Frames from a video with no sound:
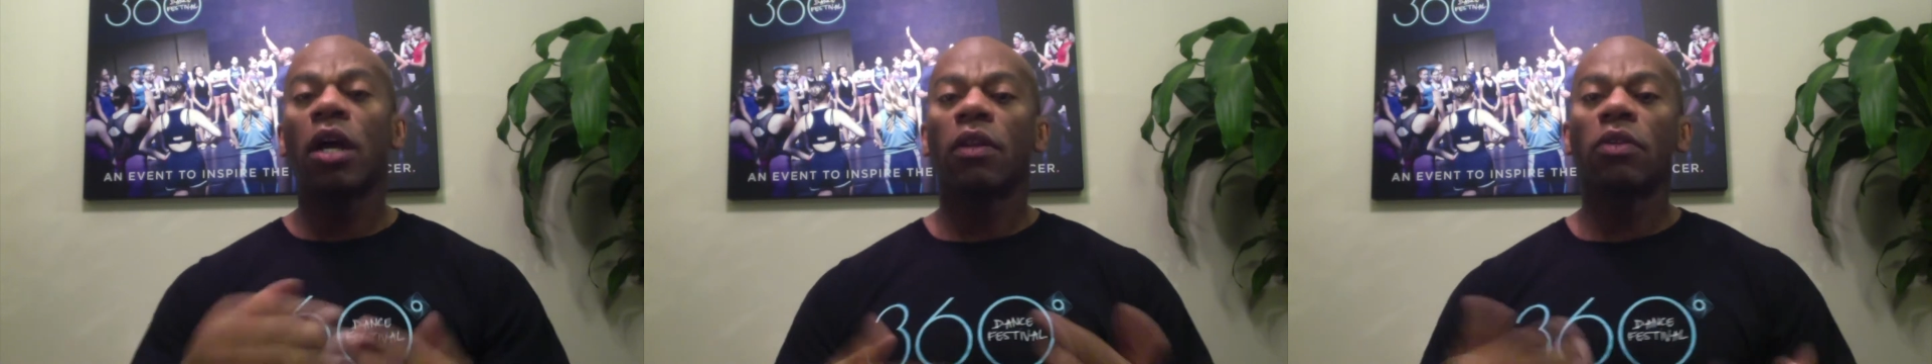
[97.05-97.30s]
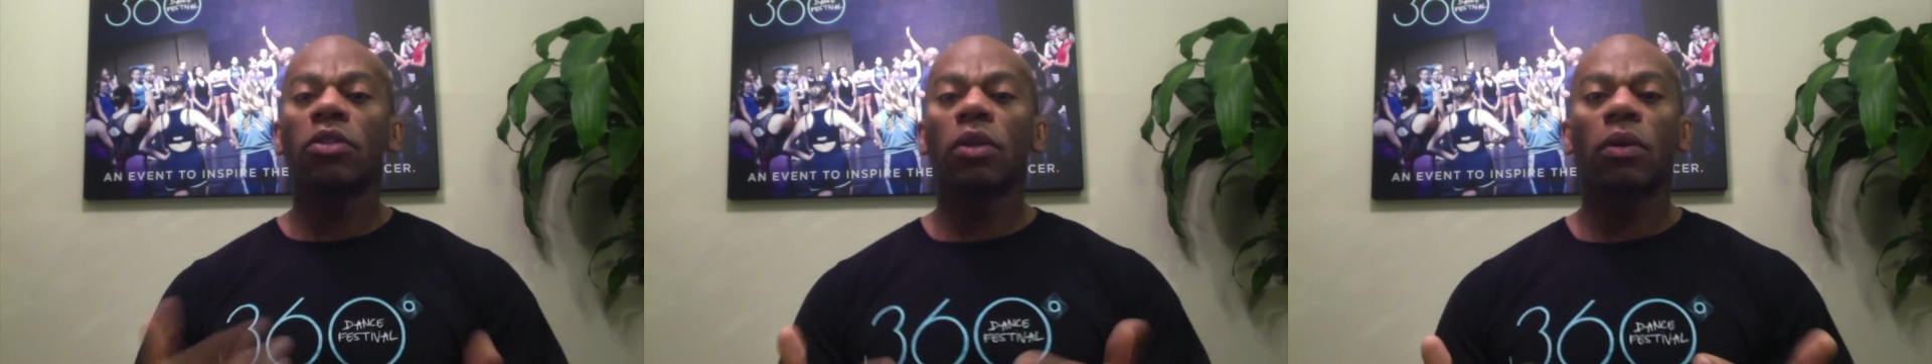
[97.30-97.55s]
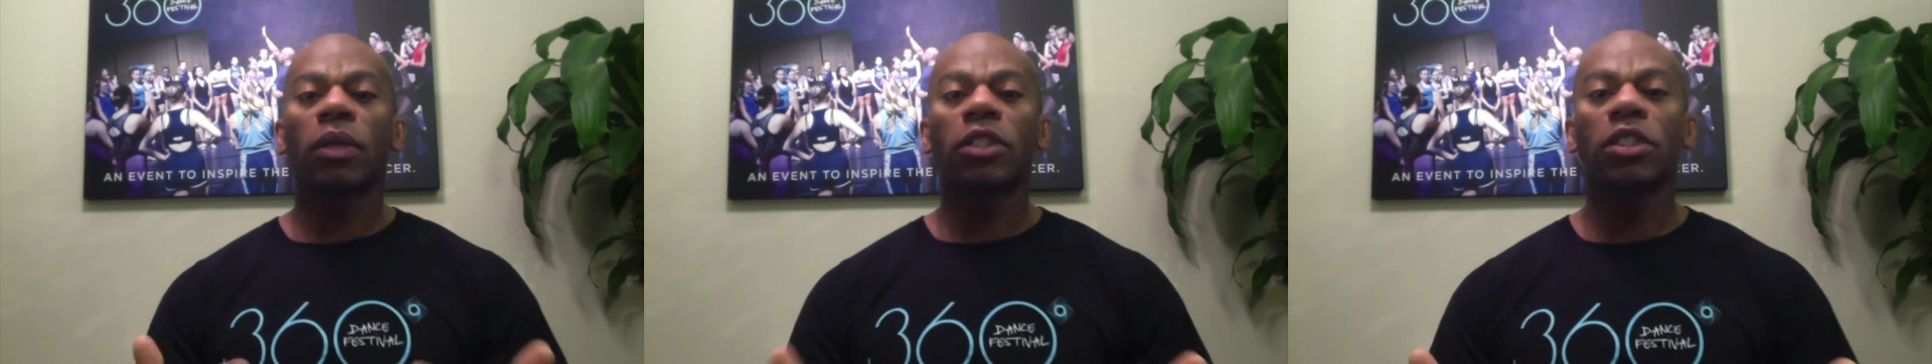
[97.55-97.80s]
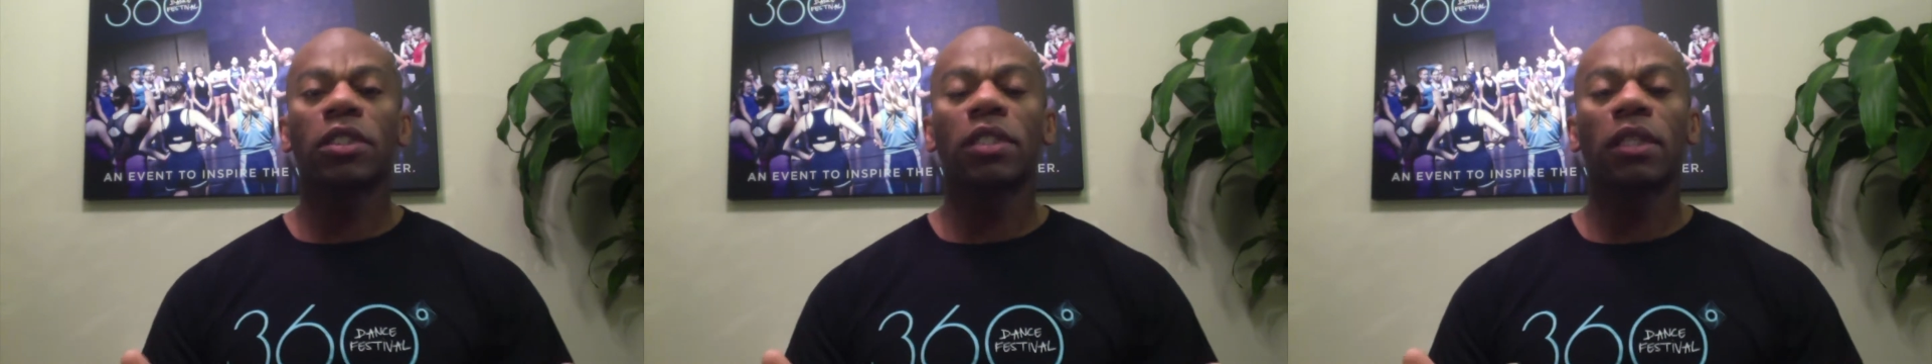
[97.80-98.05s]
Those are all
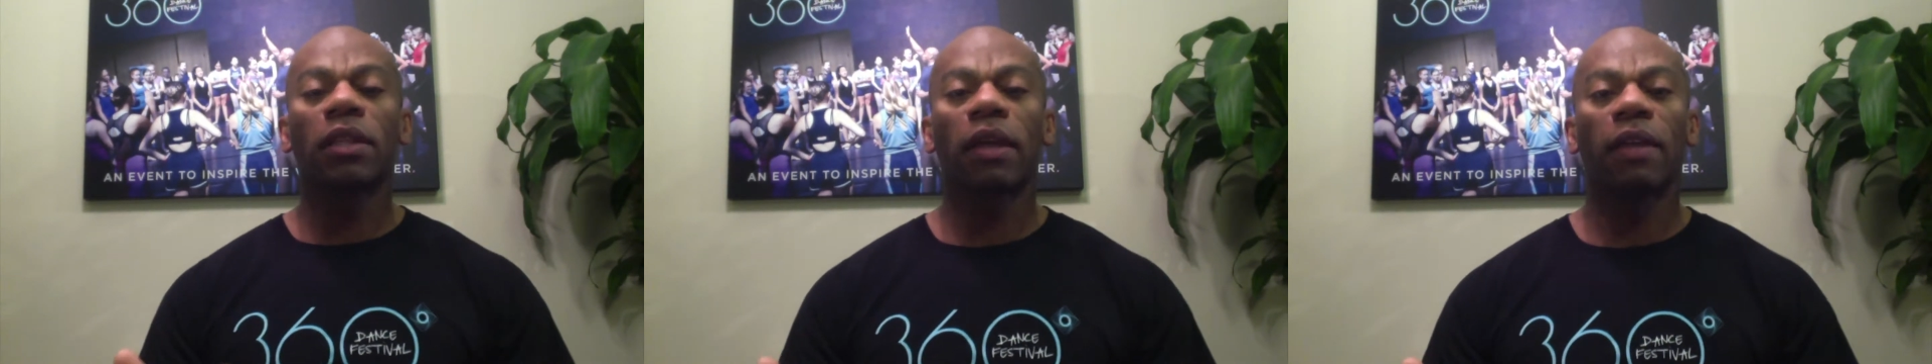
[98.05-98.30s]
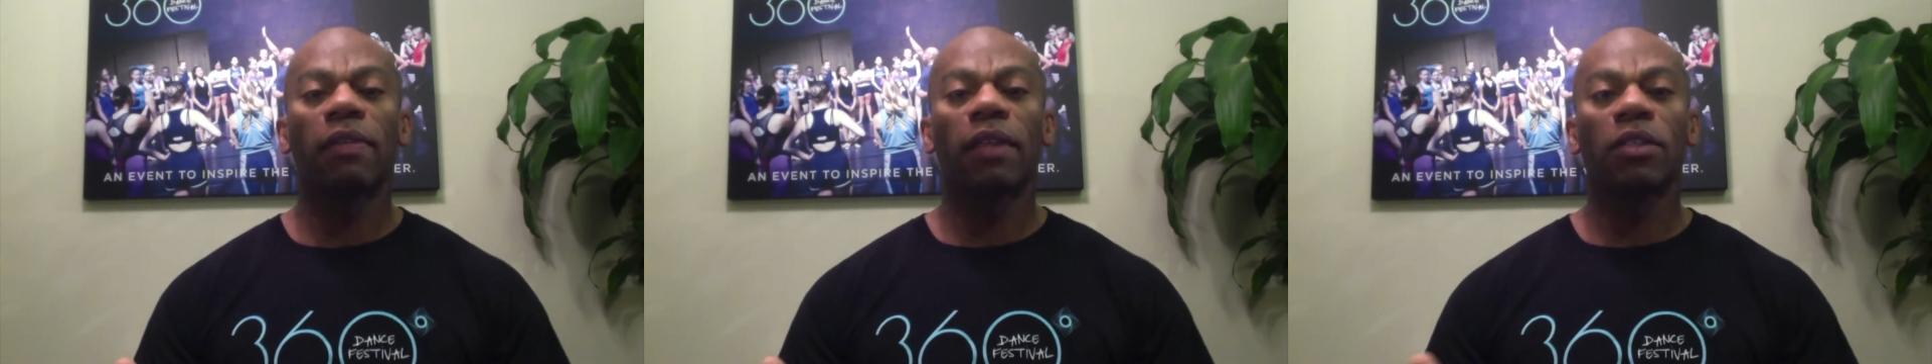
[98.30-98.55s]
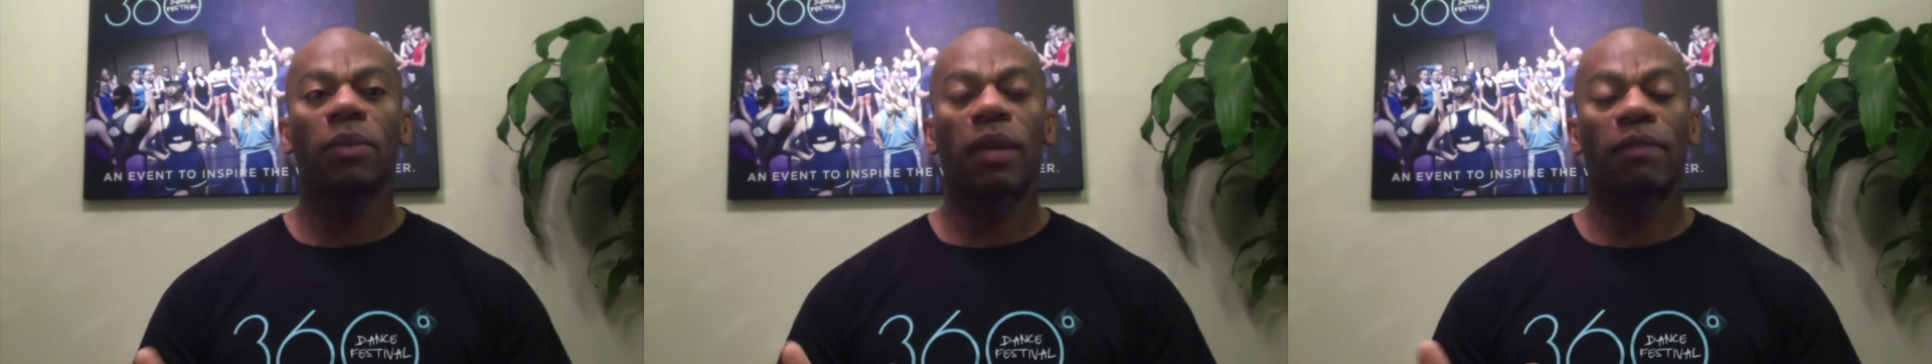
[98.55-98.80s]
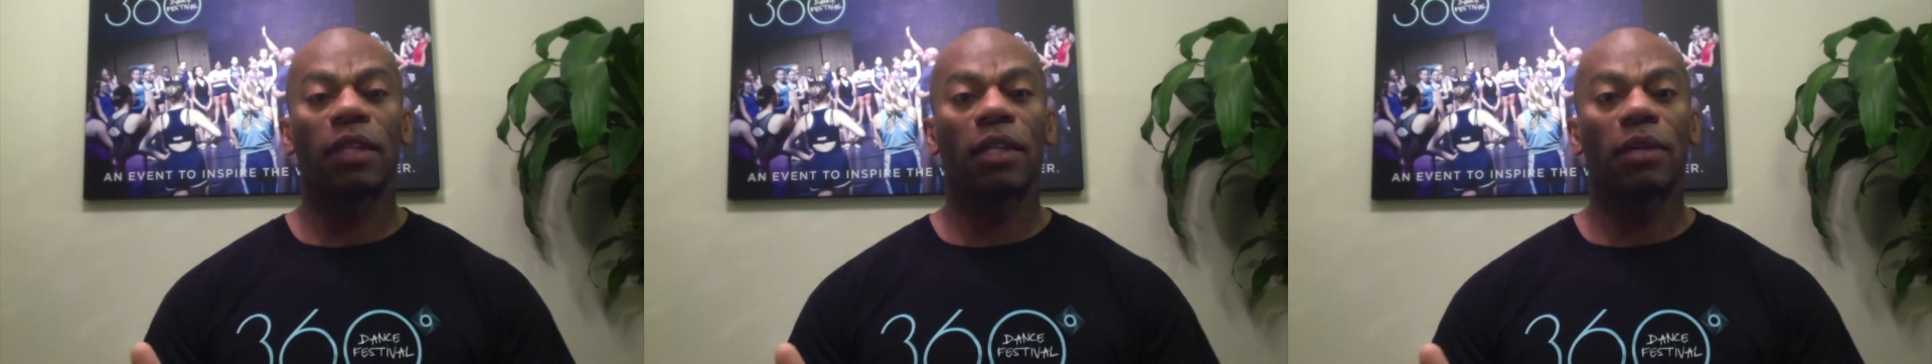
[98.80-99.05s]
questions and things that we
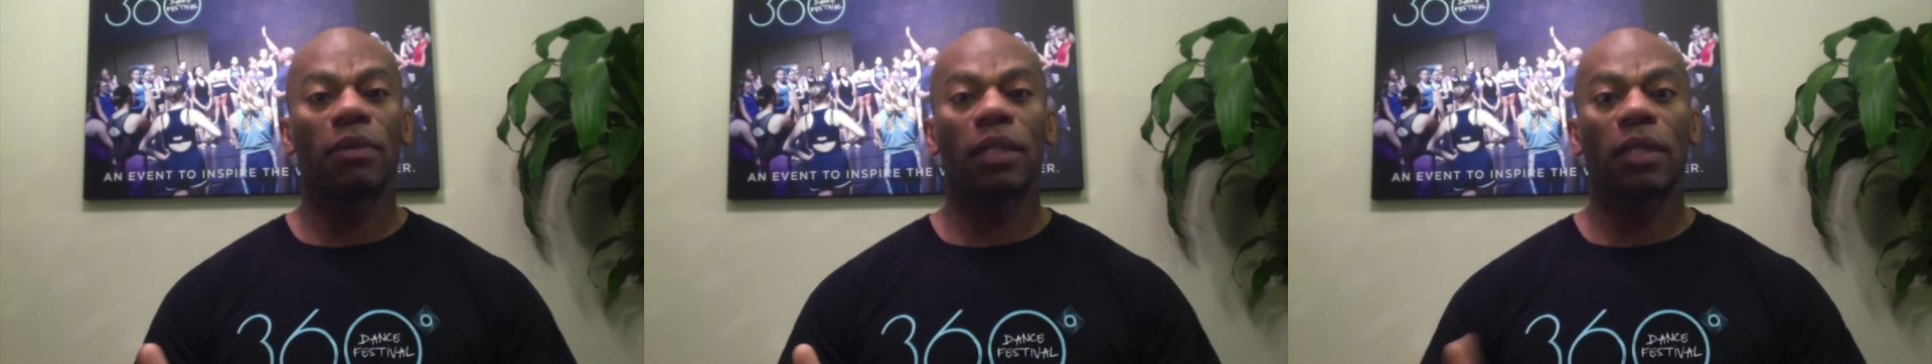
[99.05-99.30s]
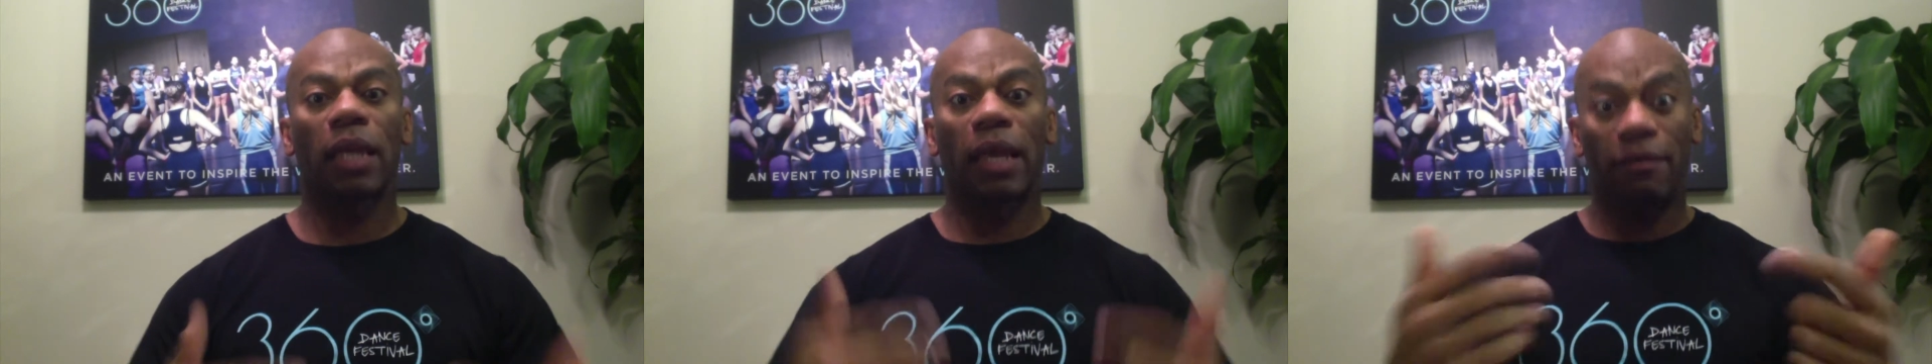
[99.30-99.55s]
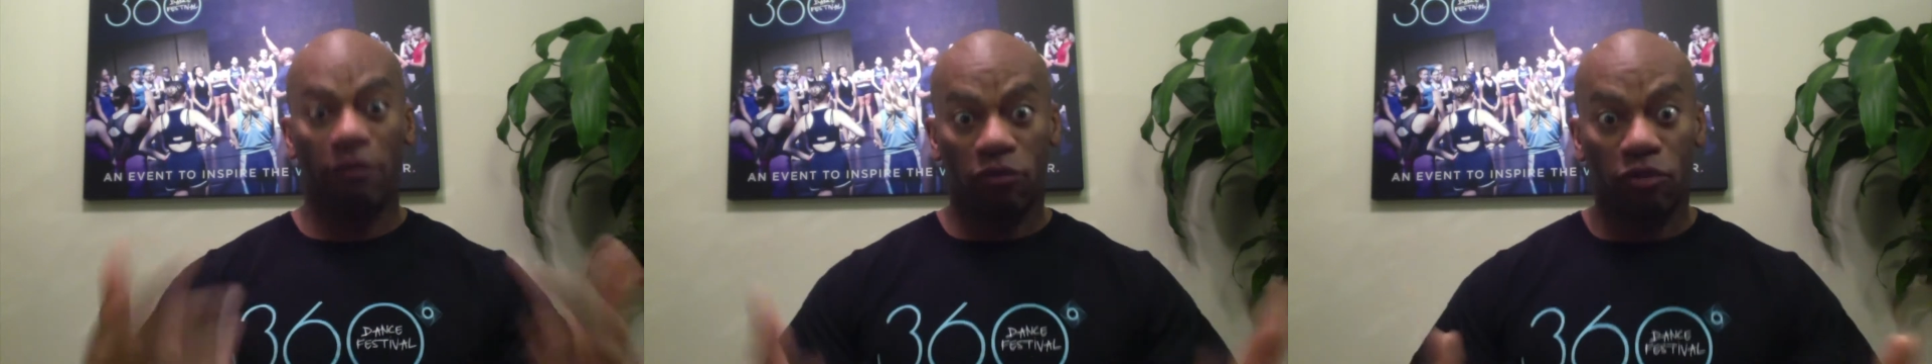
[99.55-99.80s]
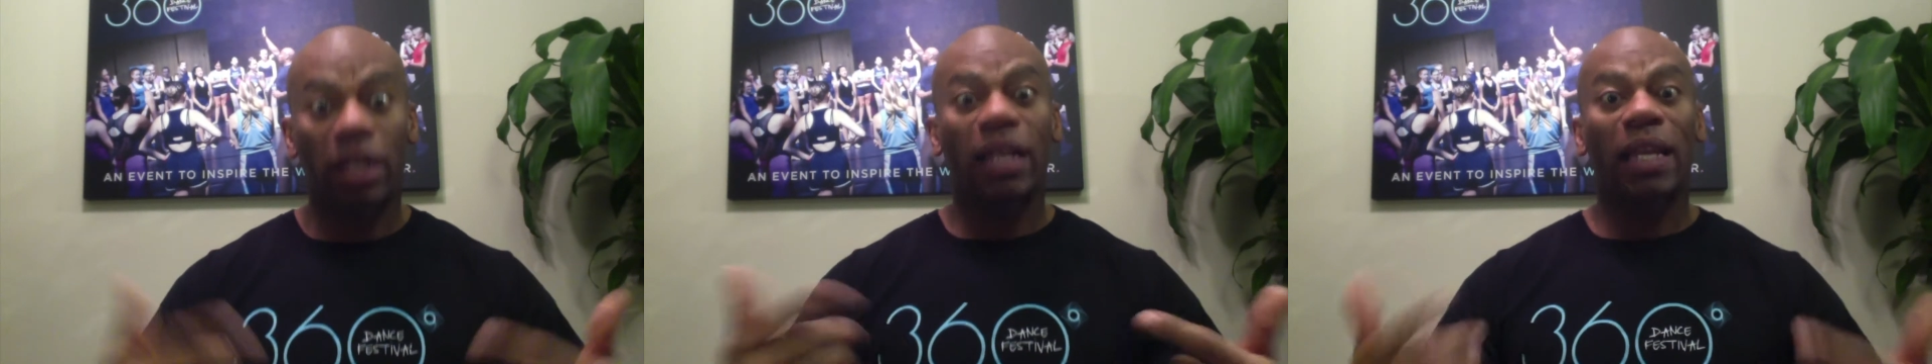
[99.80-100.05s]
have to deal with
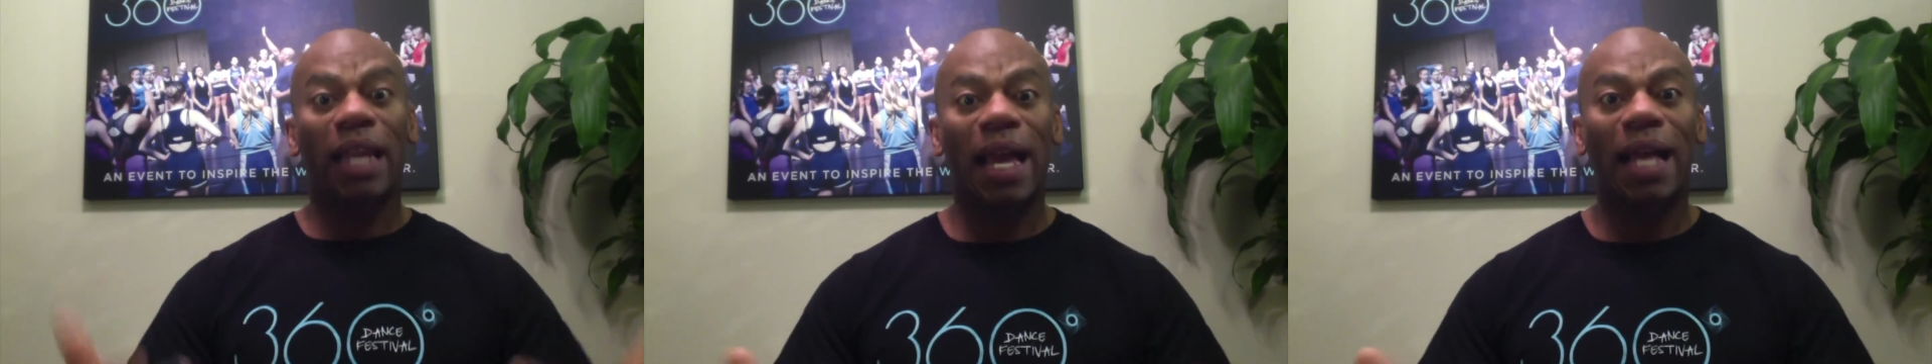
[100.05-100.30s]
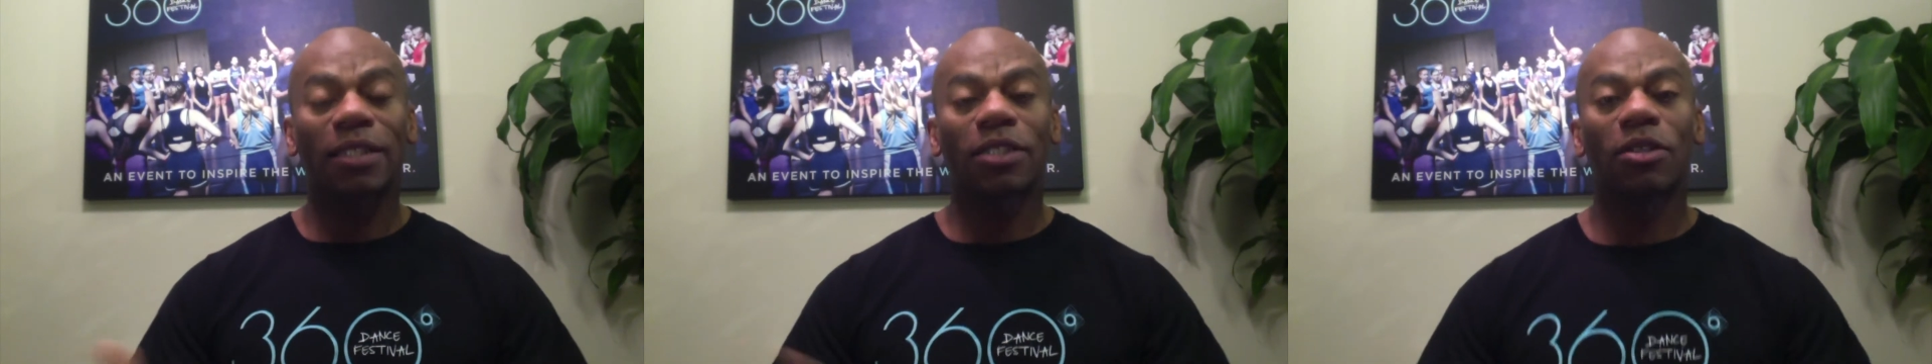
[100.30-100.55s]
every class.